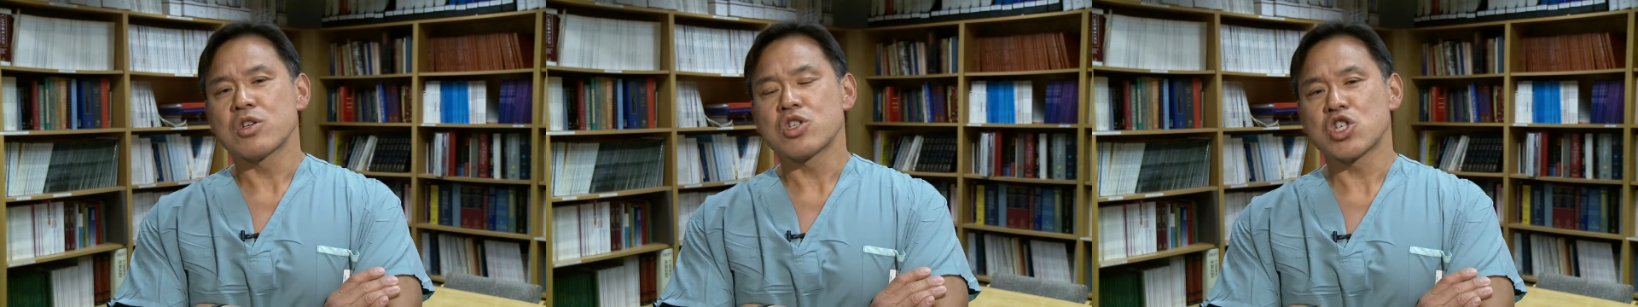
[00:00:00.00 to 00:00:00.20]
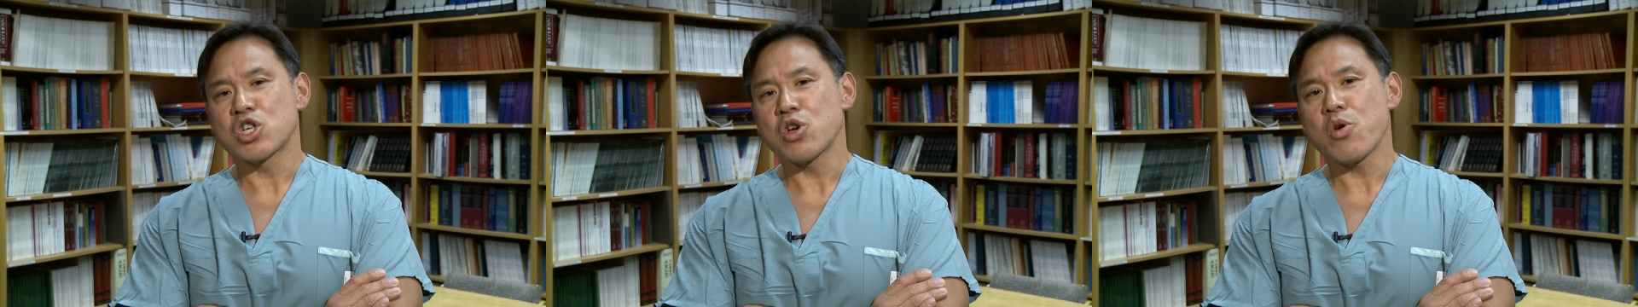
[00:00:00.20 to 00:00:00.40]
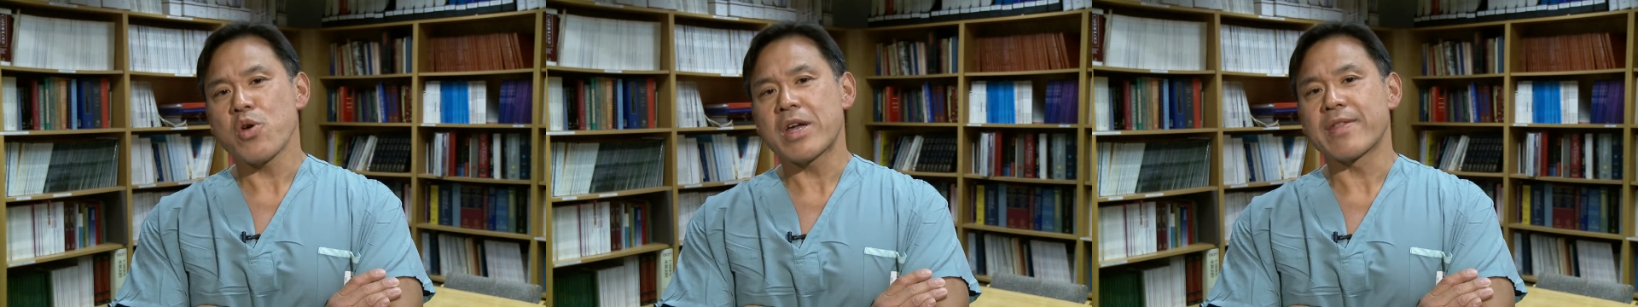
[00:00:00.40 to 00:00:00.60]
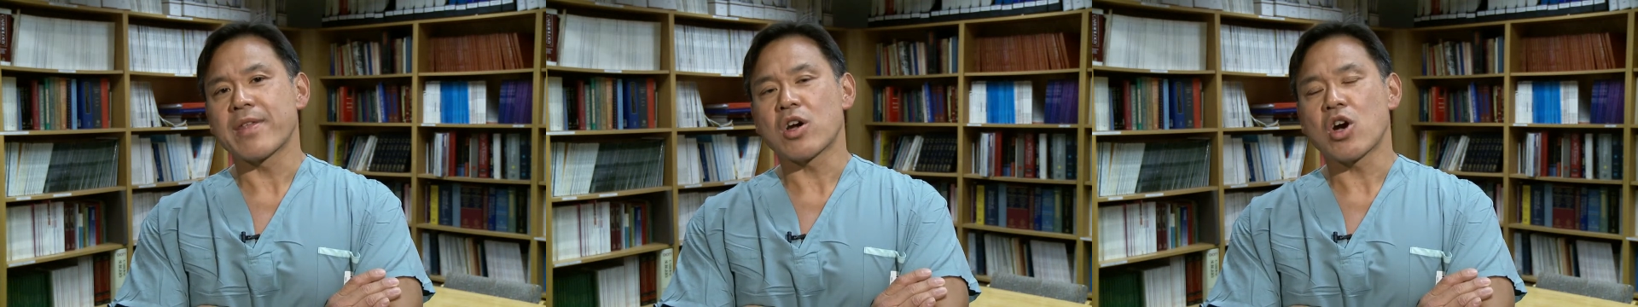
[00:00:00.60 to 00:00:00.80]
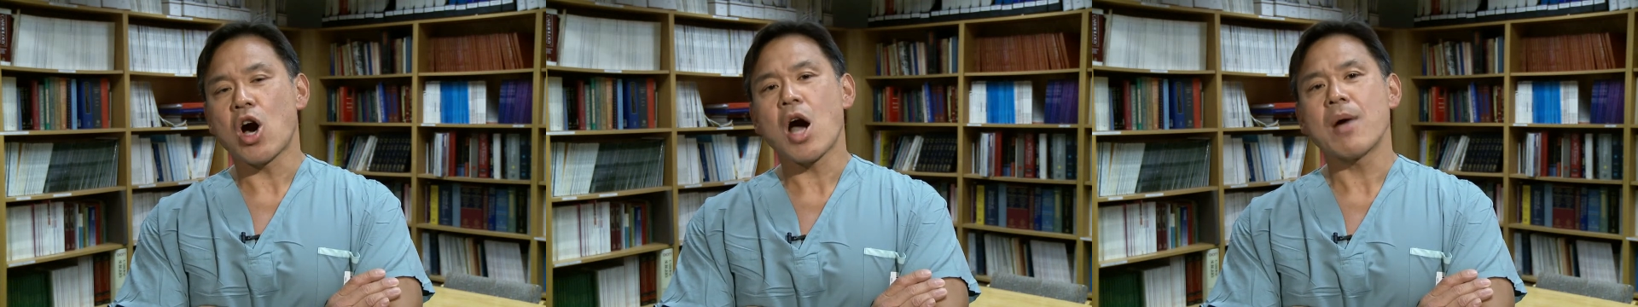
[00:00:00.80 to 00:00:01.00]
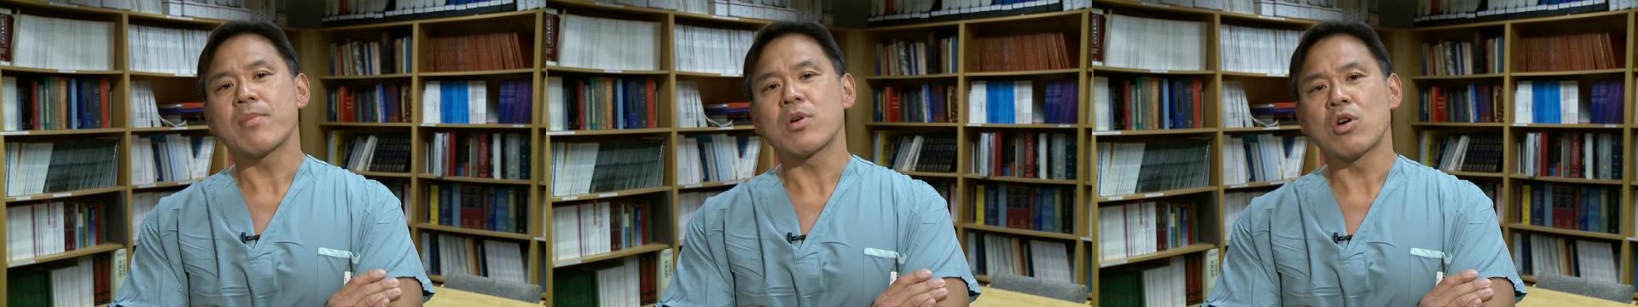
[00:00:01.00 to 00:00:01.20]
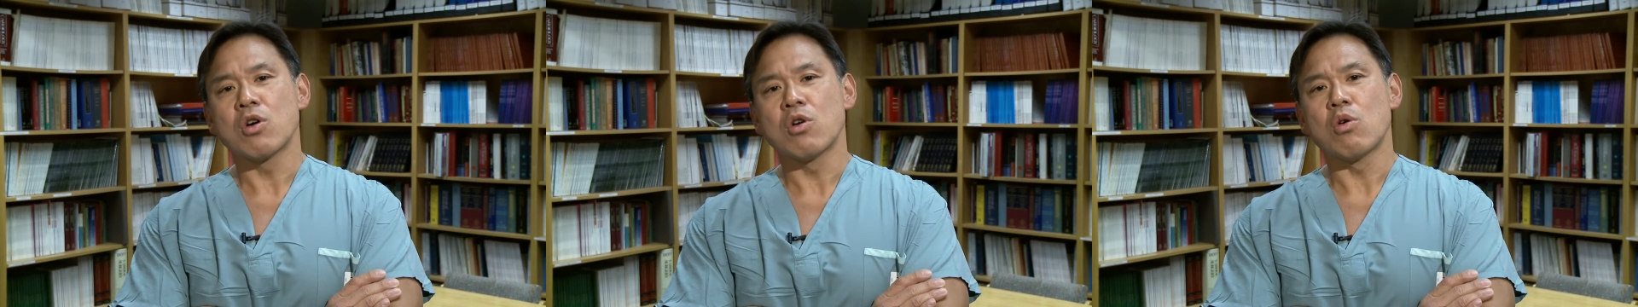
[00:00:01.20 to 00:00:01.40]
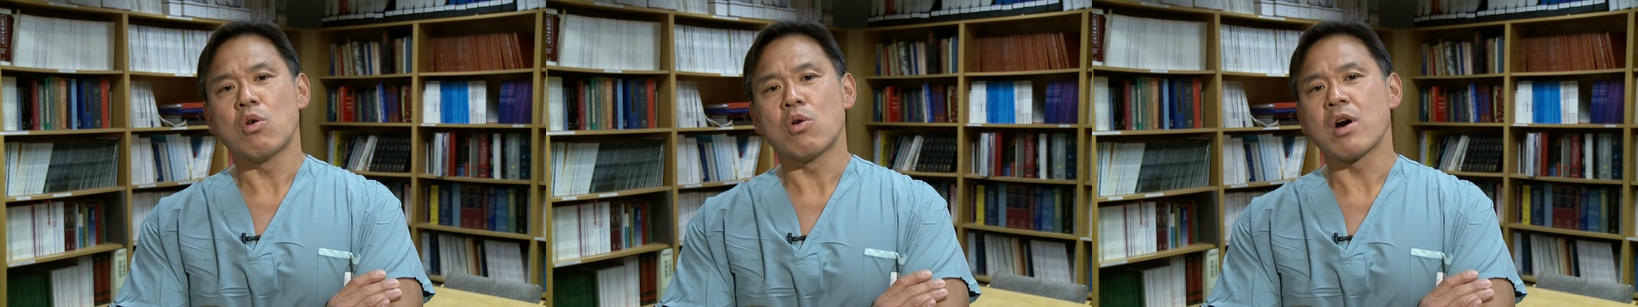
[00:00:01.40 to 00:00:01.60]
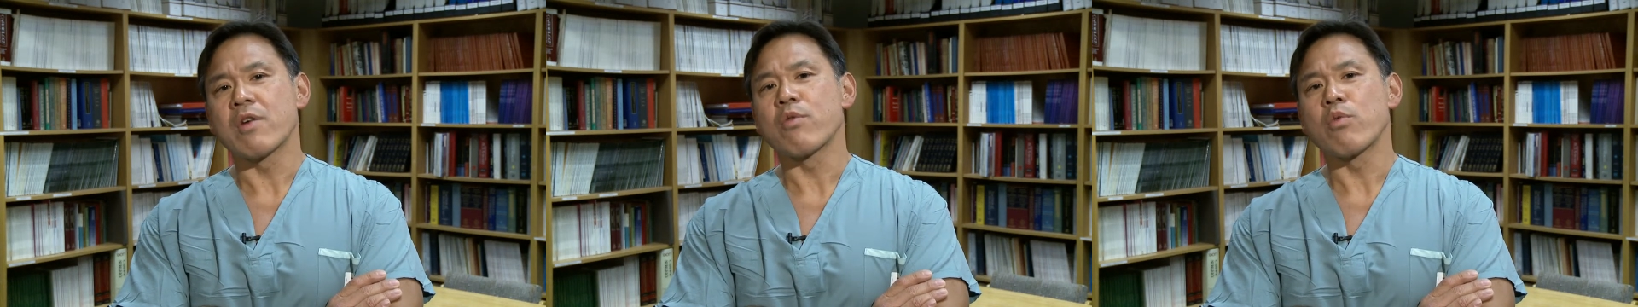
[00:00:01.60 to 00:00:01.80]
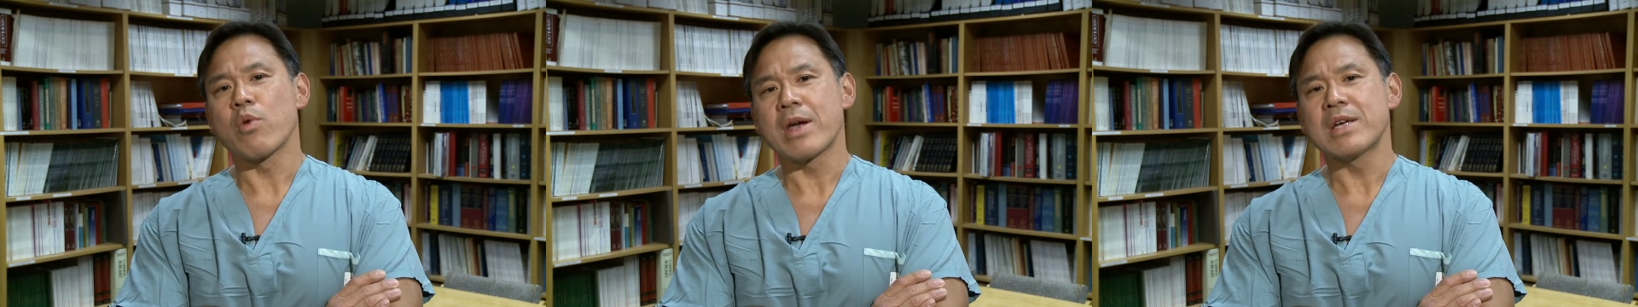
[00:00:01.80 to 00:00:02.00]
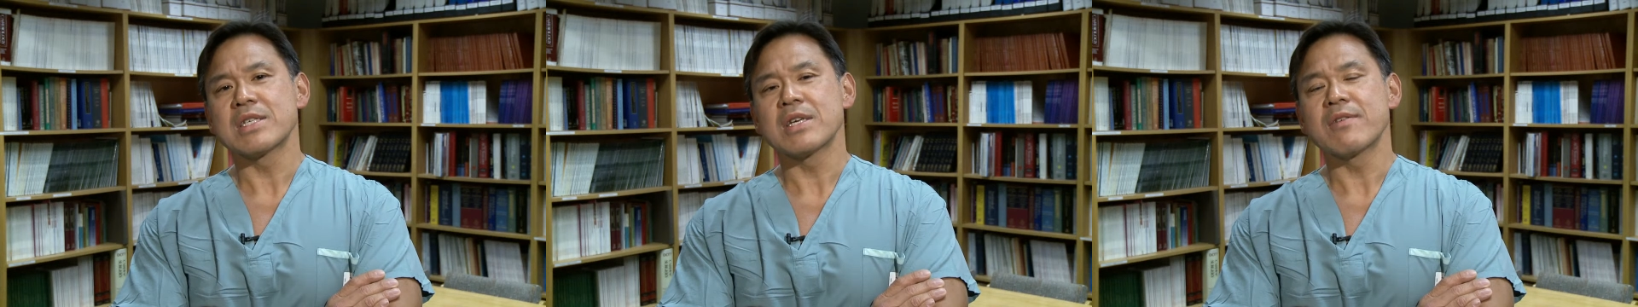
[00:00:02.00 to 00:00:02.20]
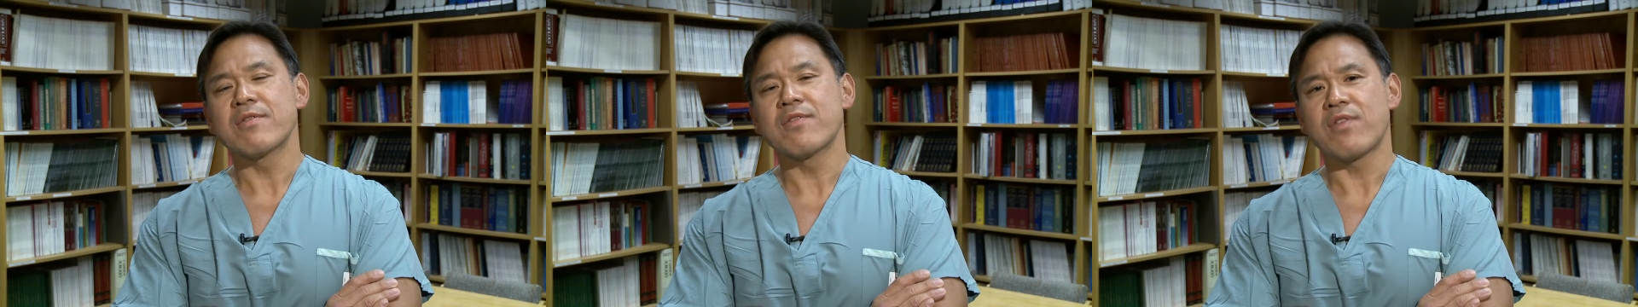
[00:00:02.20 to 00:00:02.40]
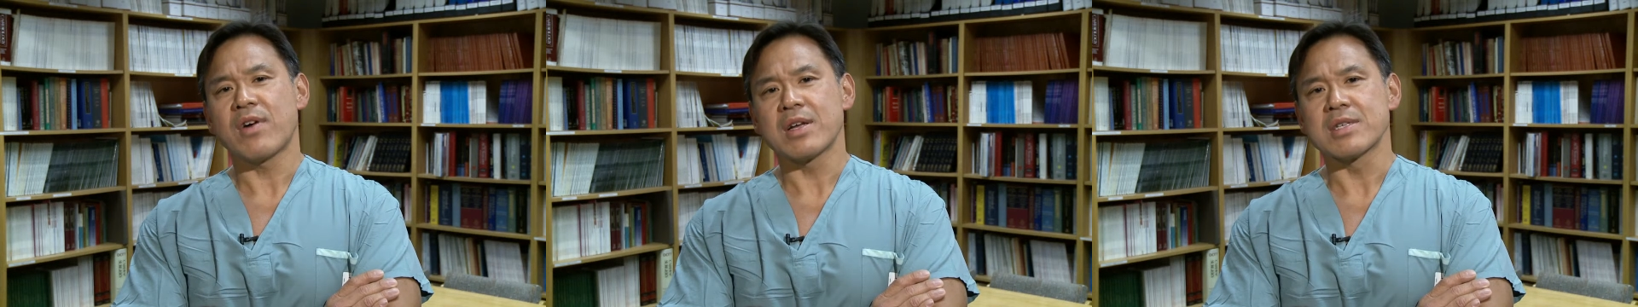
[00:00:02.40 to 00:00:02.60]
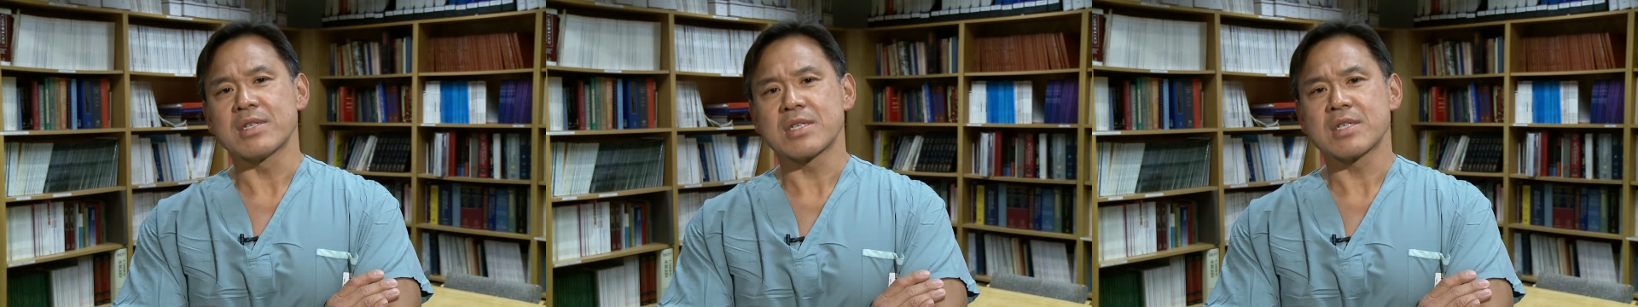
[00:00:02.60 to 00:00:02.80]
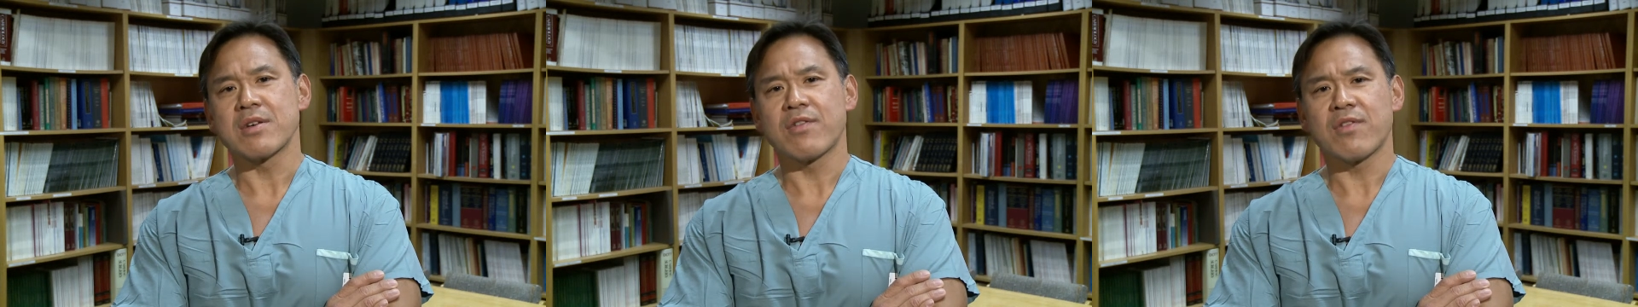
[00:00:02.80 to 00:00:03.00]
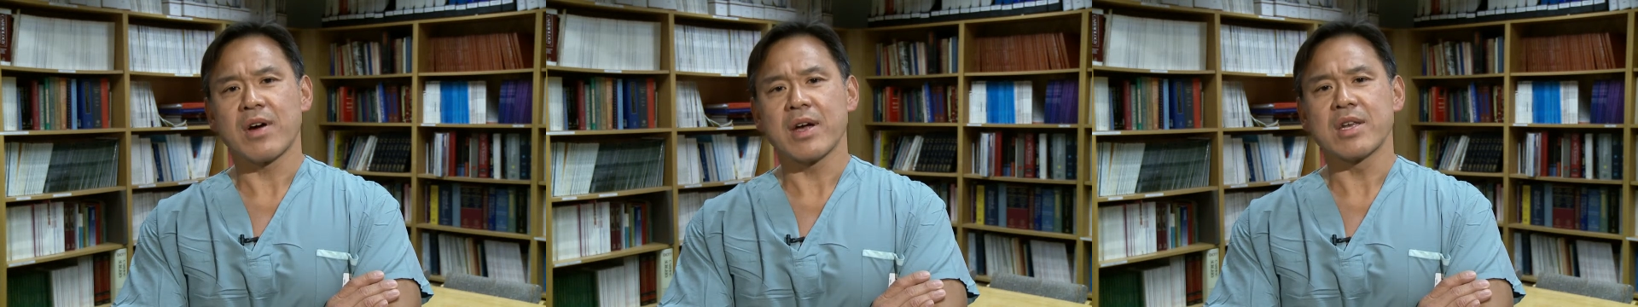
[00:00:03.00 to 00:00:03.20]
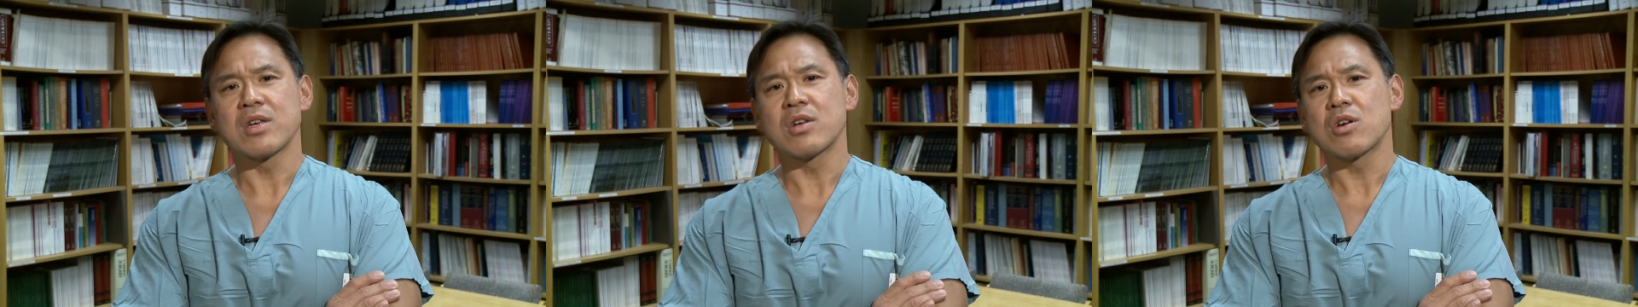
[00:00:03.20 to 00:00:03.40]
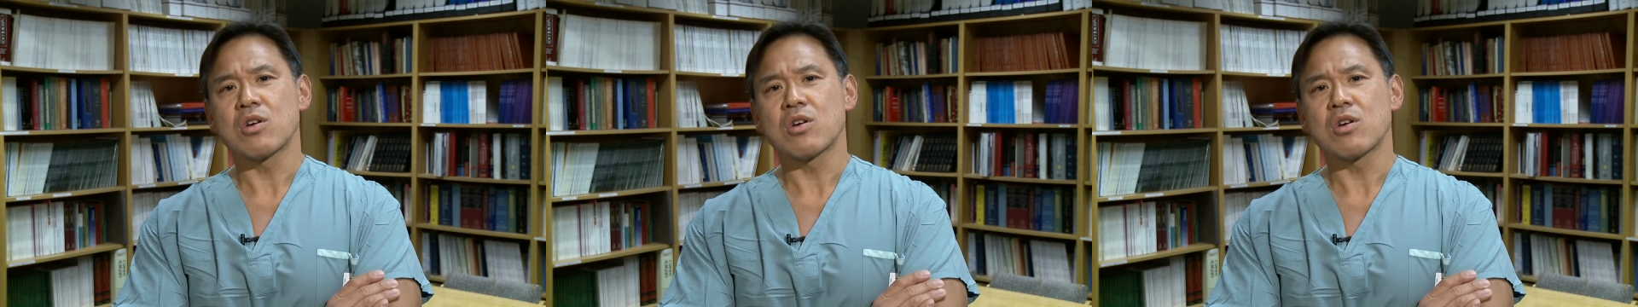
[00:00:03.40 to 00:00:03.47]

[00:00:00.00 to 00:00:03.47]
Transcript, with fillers: sharing in the common goal of raising funds to fight